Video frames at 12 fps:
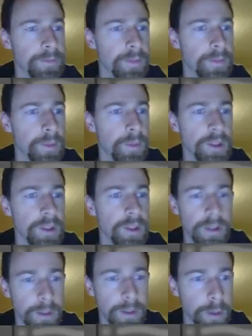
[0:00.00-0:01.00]
which is
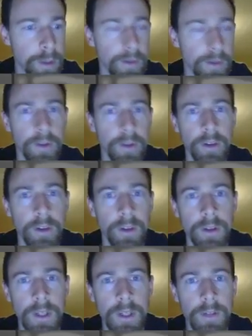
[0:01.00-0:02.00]
the perfect font
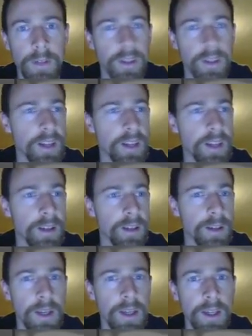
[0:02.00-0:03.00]
for the Stardust.
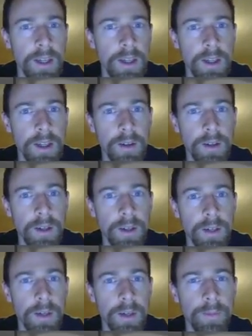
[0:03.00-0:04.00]
Now,
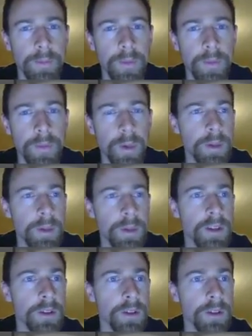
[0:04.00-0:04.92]
what I'm going to do